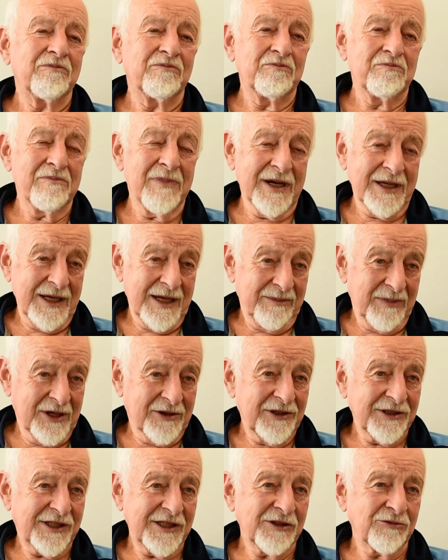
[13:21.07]
mainly
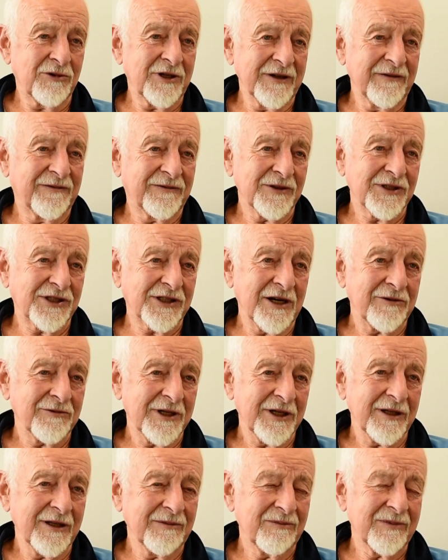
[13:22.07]
because his wife was so
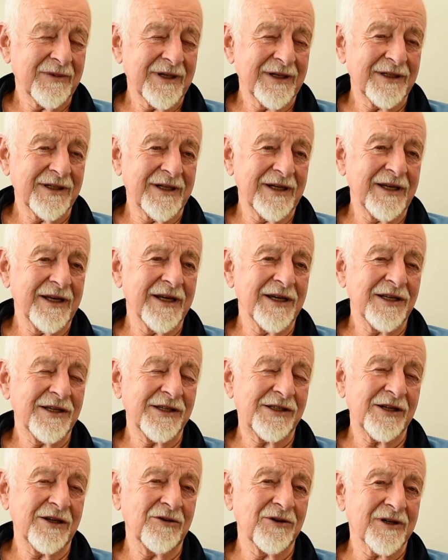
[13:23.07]
ill and he needed
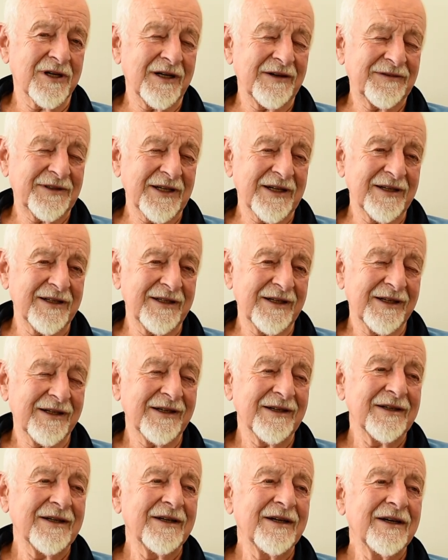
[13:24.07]
to look after her.
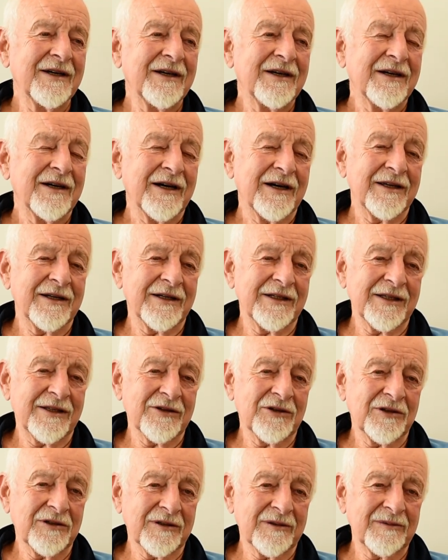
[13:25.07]
And I
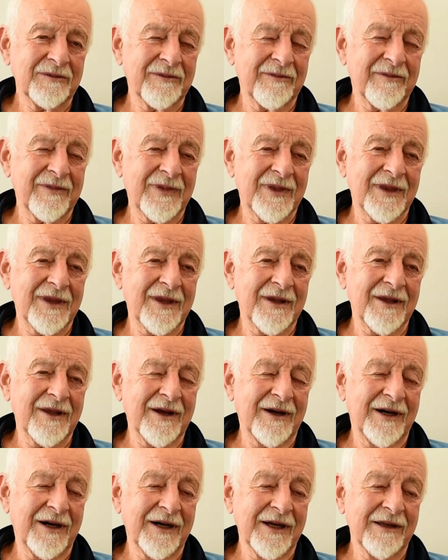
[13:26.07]
thought,
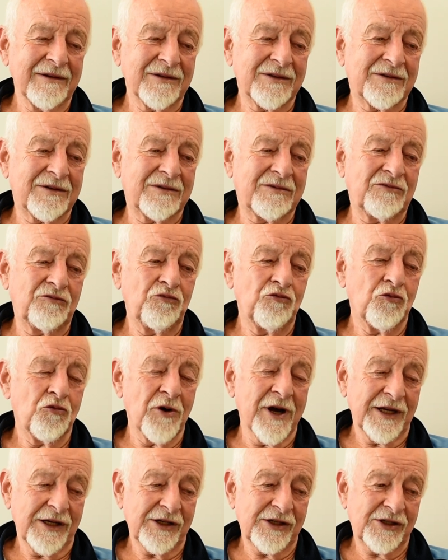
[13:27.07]
I
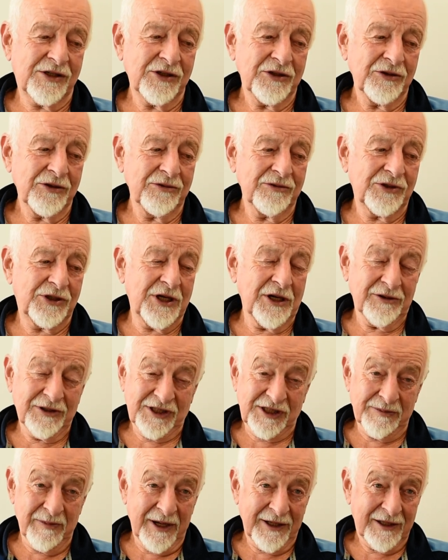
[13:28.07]
went to John
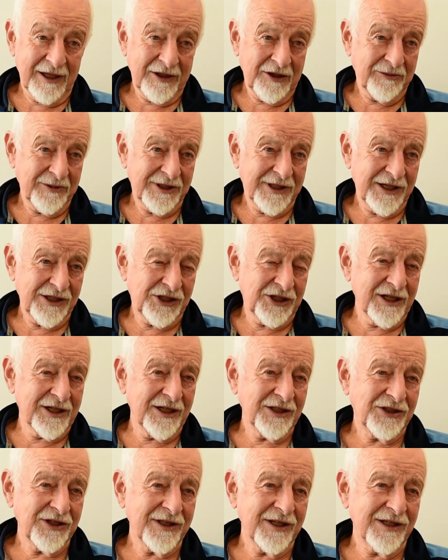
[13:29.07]
Smedley, who was in
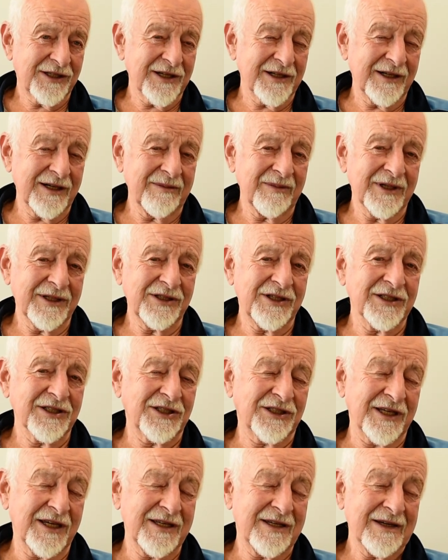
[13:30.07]
charge at the time, and just
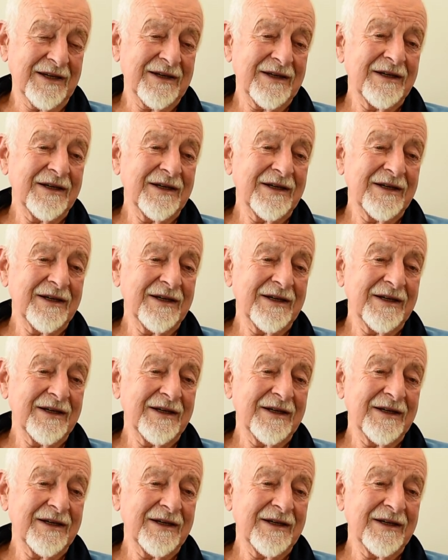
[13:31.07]
said,